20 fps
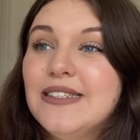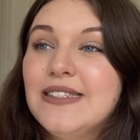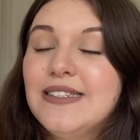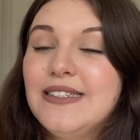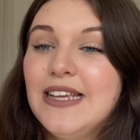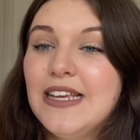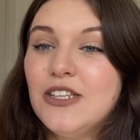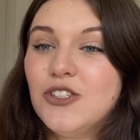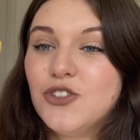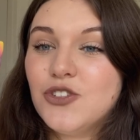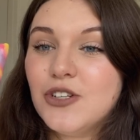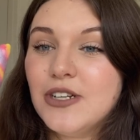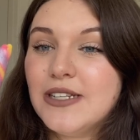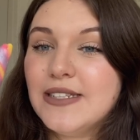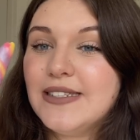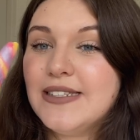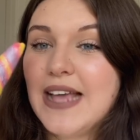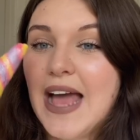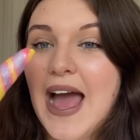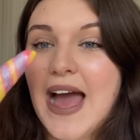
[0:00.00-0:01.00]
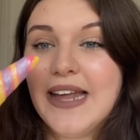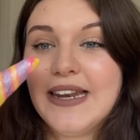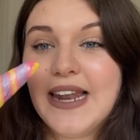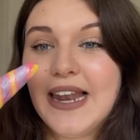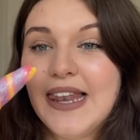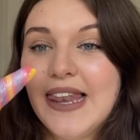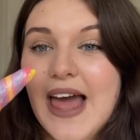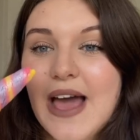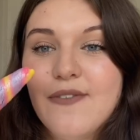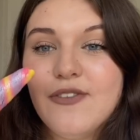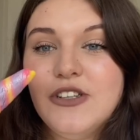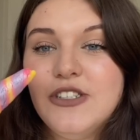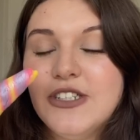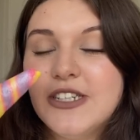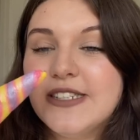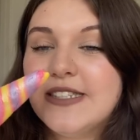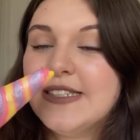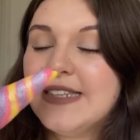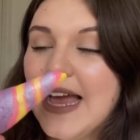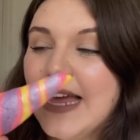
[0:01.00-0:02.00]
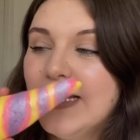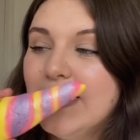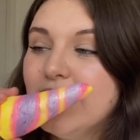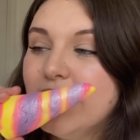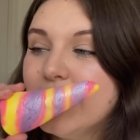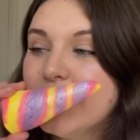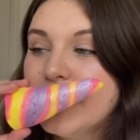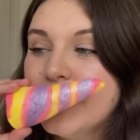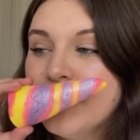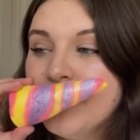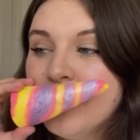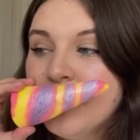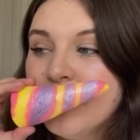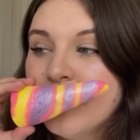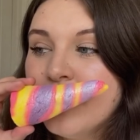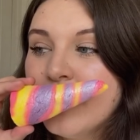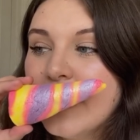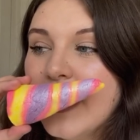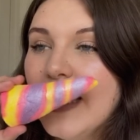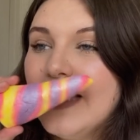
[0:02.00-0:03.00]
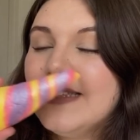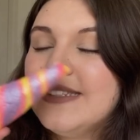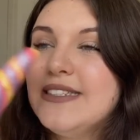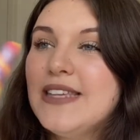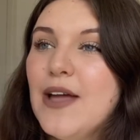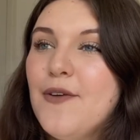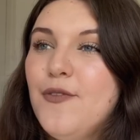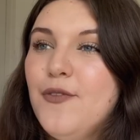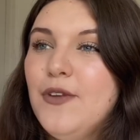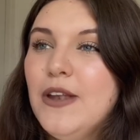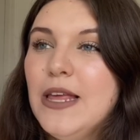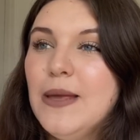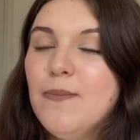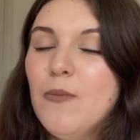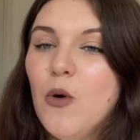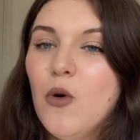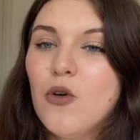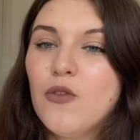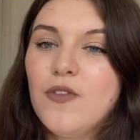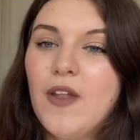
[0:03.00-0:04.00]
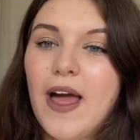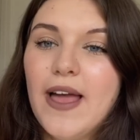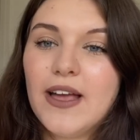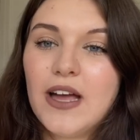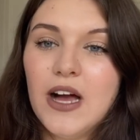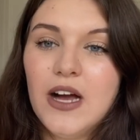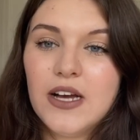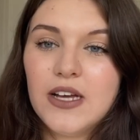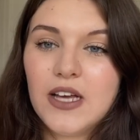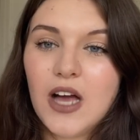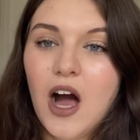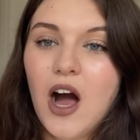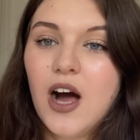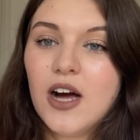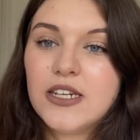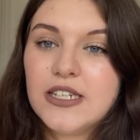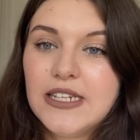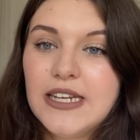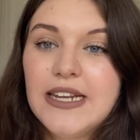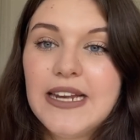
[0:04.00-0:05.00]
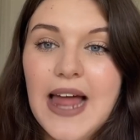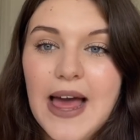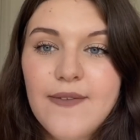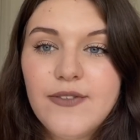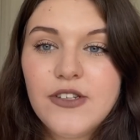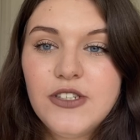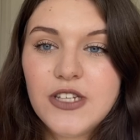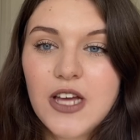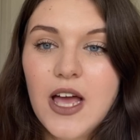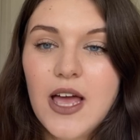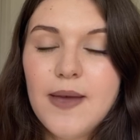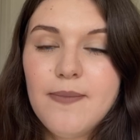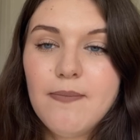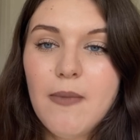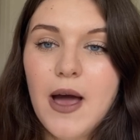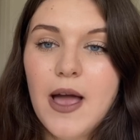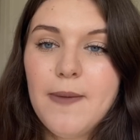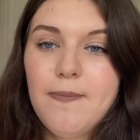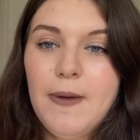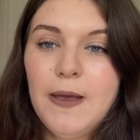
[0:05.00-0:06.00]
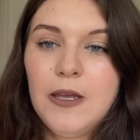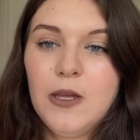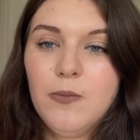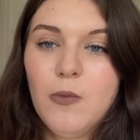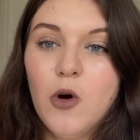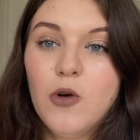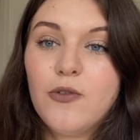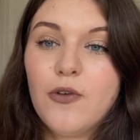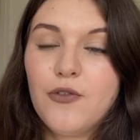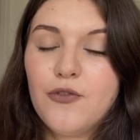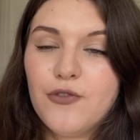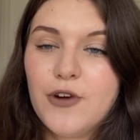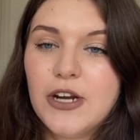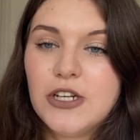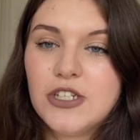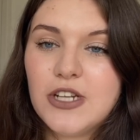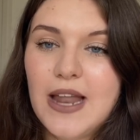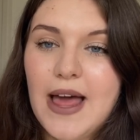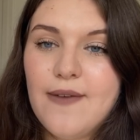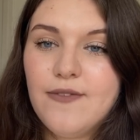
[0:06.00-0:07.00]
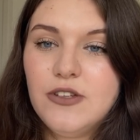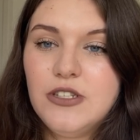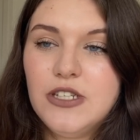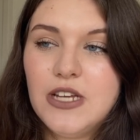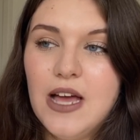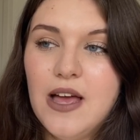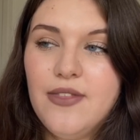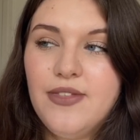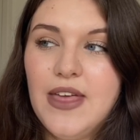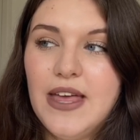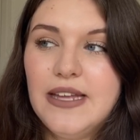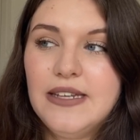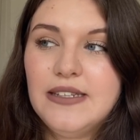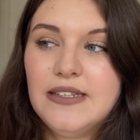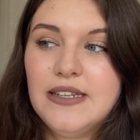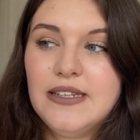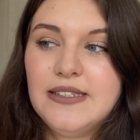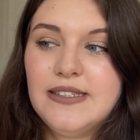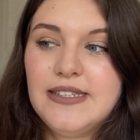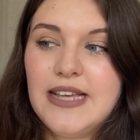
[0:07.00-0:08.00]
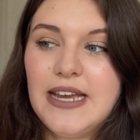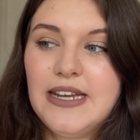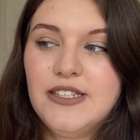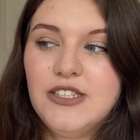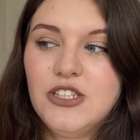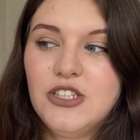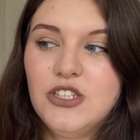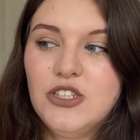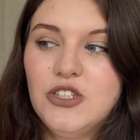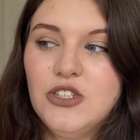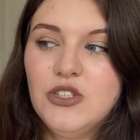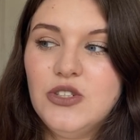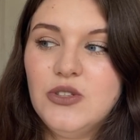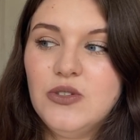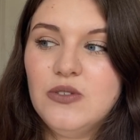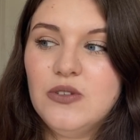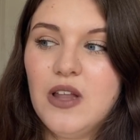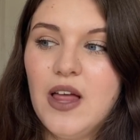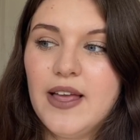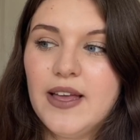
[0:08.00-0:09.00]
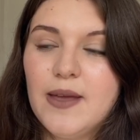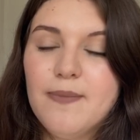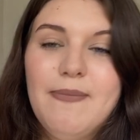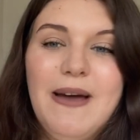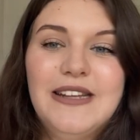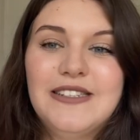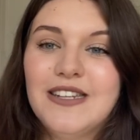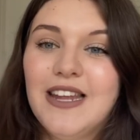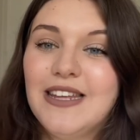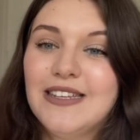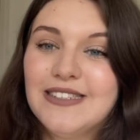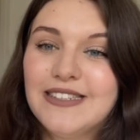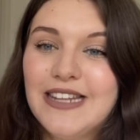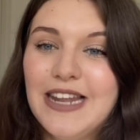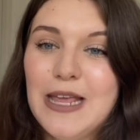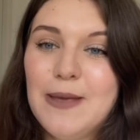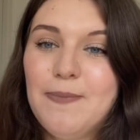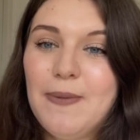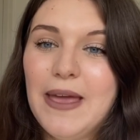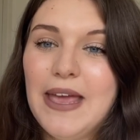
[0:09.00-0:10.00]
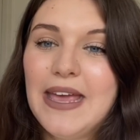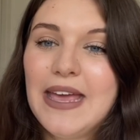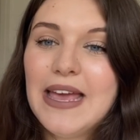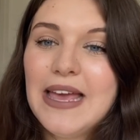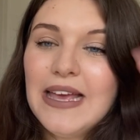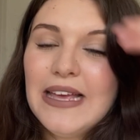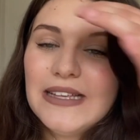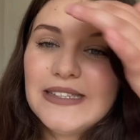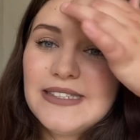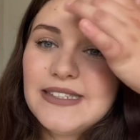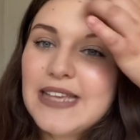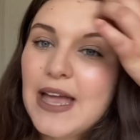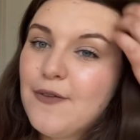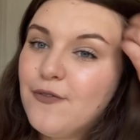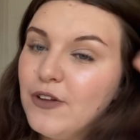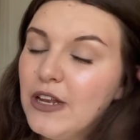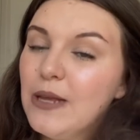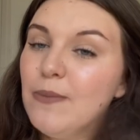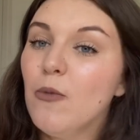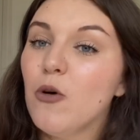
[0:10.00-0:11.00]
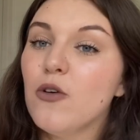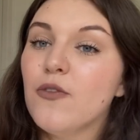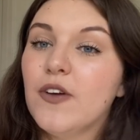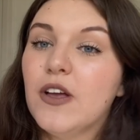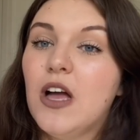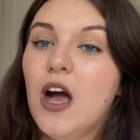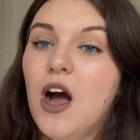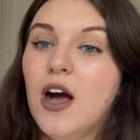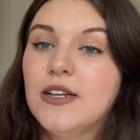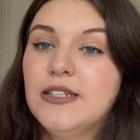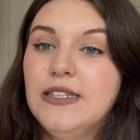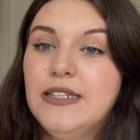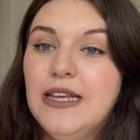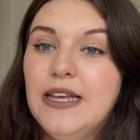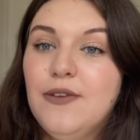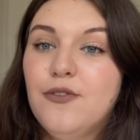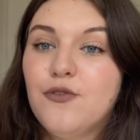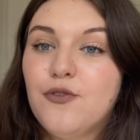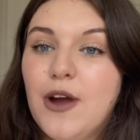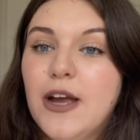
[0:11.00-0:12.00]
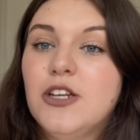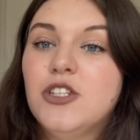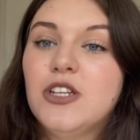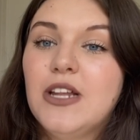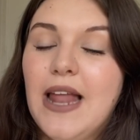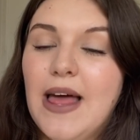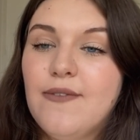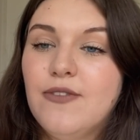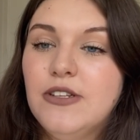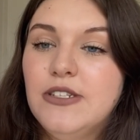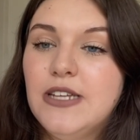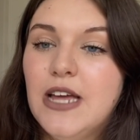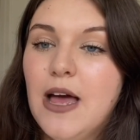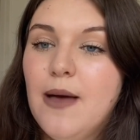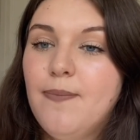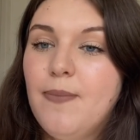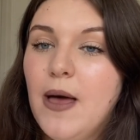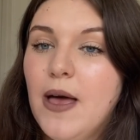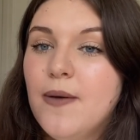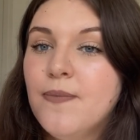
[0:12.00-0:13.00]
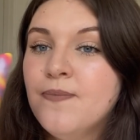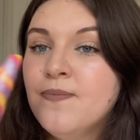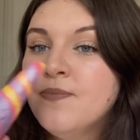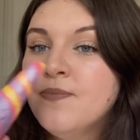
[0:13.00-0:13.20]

citrus and lavender scent. It's definitely more of like a gardeny lavender, in my opinion, more of a fresh lavender than say to like, compared to like Sleepy. It's definitely more of a gardeny fresh lavender, but